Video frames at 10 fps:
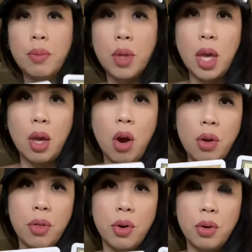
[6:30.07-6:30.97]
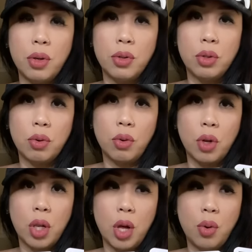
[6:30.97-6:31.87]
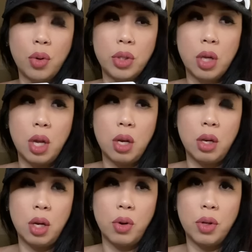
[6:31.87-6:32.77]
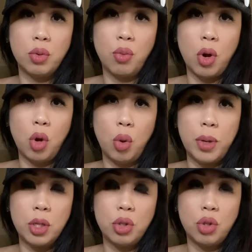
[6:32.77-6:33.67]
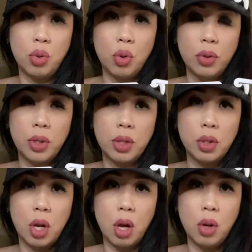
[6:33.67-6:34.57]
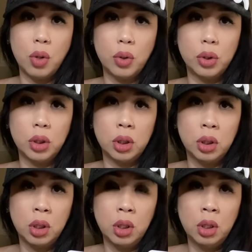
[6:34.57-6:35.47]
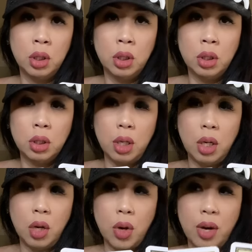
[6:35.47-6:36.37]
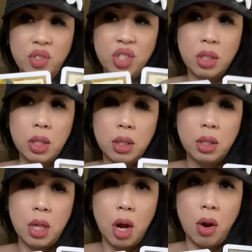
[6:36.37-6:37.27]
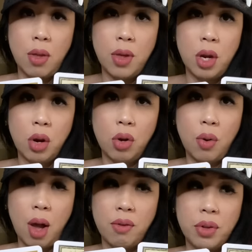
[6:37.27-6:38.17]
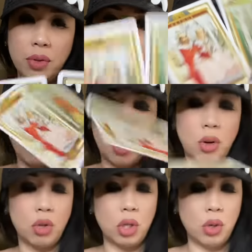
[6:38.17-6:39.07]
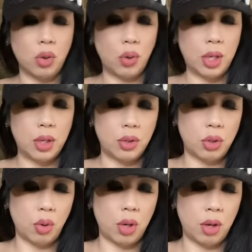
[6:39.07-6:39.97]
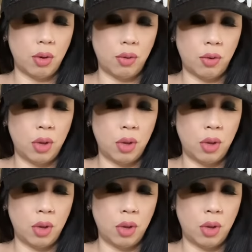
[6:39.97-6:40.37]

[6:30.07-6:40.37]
King Arthur is cloaked in, you know, his robe and his jewels and his gold and, you know, kind of sits there. And then here you have this other energy who is sort of,